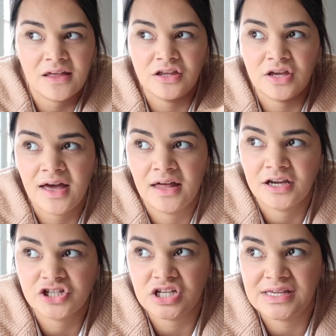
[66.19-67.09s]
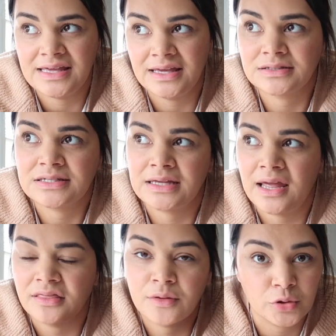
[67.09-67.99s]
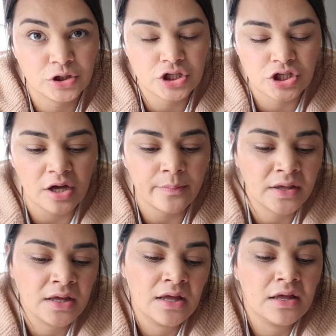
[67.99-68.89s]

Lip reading: that you can't actually get at the butcher shop.